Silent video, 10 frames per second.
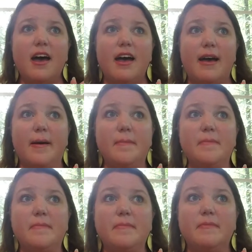
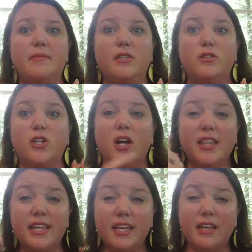So
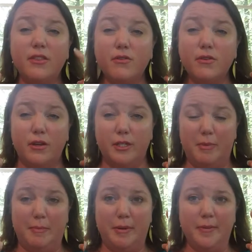start thinking through those
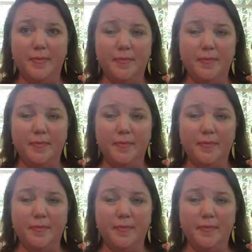people